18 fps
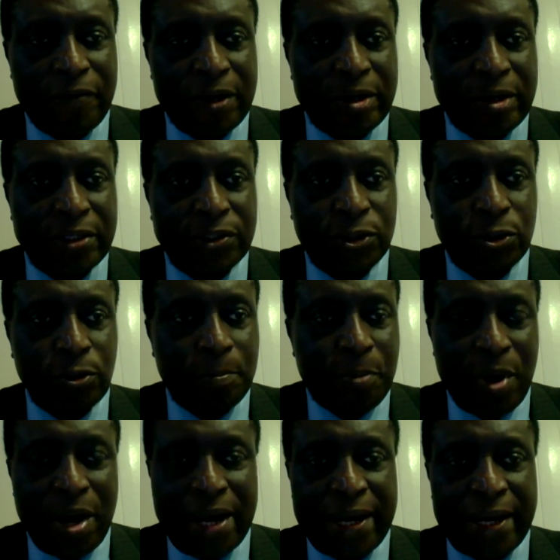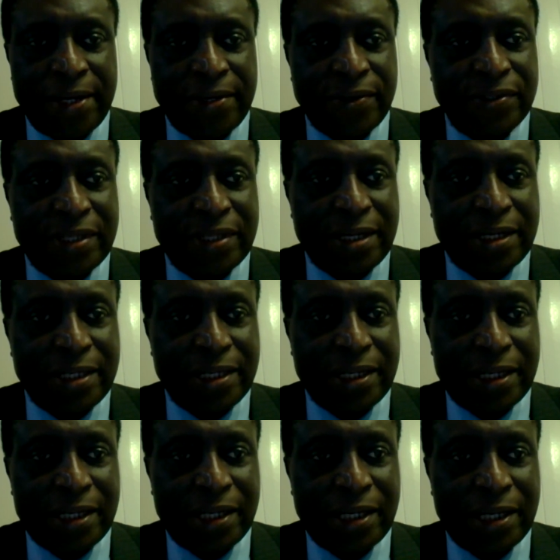surprised
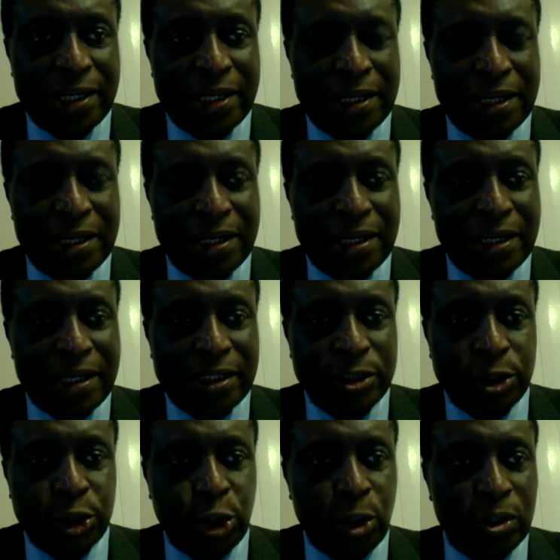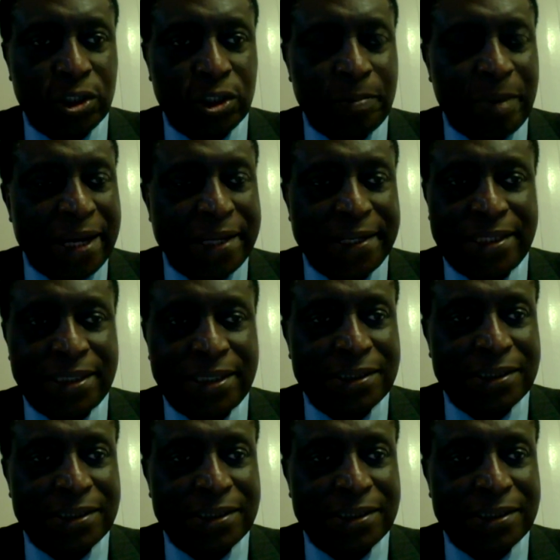and shocked by this